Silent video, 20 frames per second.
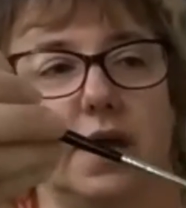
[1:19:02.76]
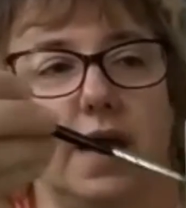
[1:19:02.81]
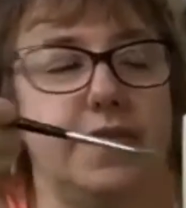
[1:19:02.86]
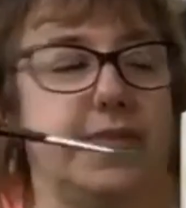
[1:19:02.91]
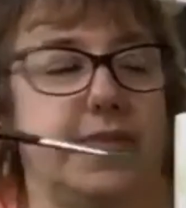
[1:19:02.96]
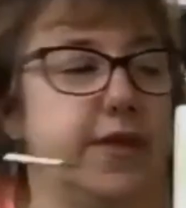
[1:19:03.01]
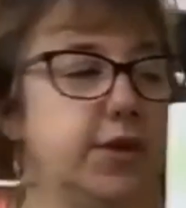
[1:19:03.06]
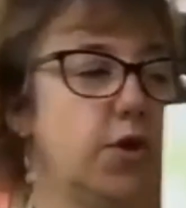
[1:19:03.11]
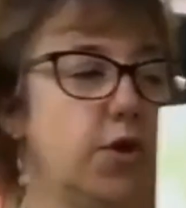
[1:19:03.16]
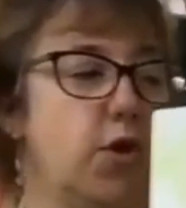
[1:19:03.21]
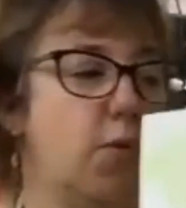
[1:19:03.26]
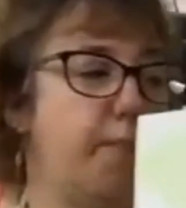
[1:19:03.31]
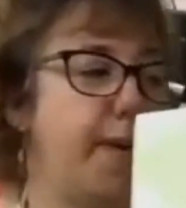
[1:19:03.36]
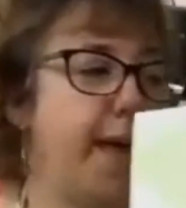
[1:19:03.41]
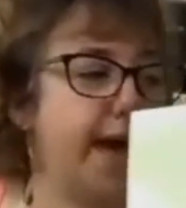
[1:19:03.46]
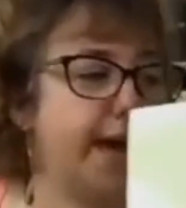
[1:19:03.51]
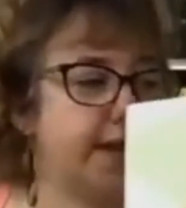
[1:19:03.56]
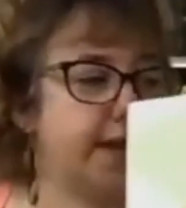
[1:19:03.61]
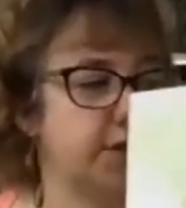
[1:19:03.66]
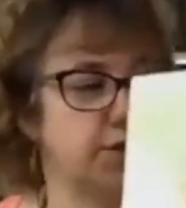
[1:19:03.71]
and then go
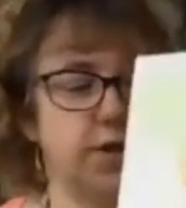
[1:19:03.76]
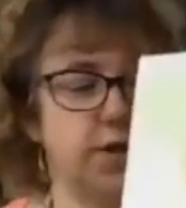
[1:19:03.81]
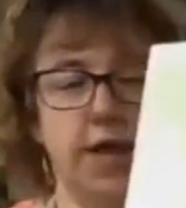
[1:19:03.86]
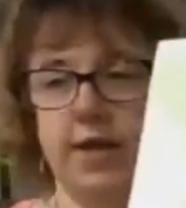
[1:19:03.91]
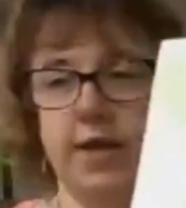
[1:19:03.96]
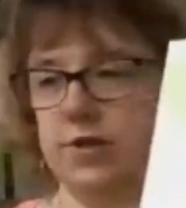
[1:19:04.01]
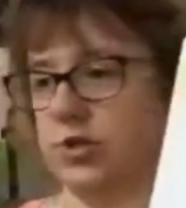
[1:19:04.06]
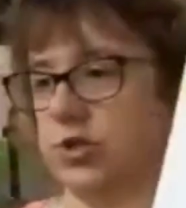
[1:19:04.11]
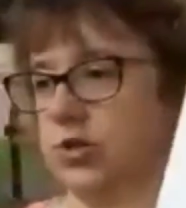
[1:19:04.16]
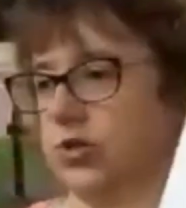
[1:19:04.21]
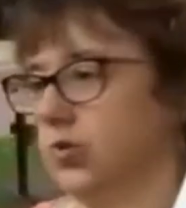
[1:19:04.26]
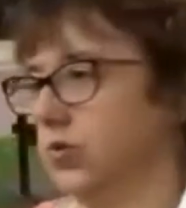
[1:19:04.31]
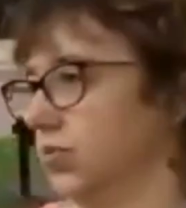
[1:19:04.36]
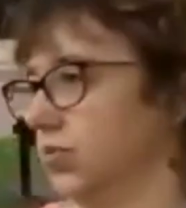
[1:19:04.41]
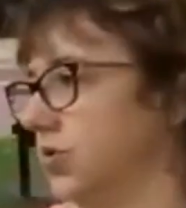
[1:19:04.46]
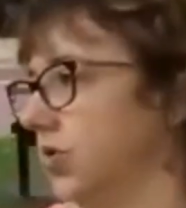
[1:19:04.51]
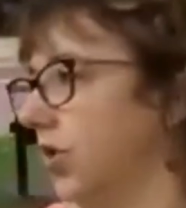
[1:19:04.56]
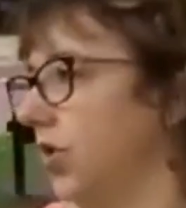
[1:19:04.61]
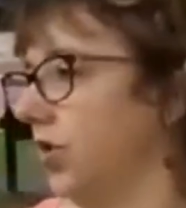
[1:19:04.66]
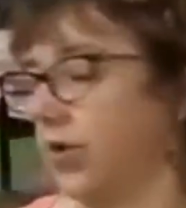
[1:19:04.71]
back and do
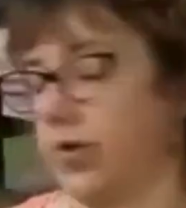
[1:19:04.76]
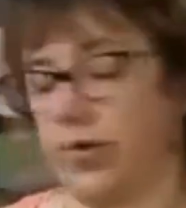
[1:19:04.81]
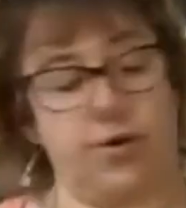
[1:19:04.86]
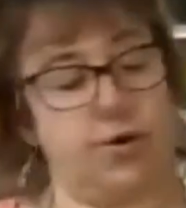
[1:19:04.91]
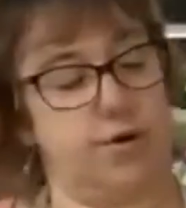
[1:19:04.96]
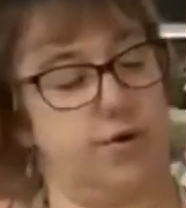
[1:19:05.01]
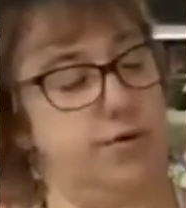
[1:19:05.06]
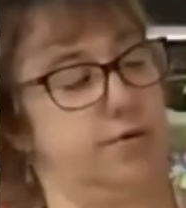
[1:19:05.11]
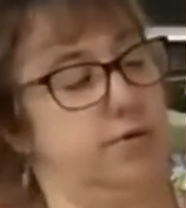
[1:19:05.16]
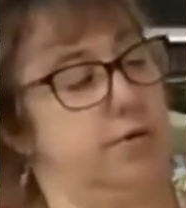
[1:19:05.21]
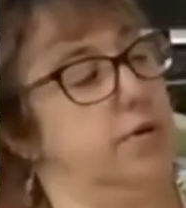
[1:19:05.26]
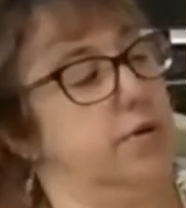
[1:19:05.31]
darker